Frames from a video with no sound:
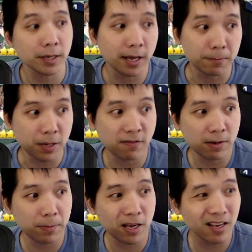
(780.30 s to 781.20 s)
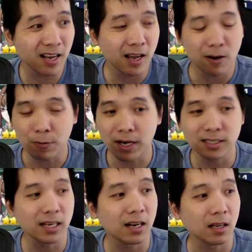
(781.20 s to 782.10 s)
in PvP where
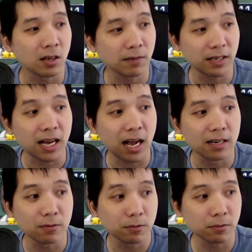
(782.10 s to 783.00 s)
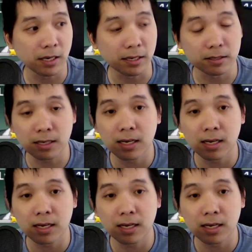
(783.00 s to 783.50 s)
there are a lot of like higher like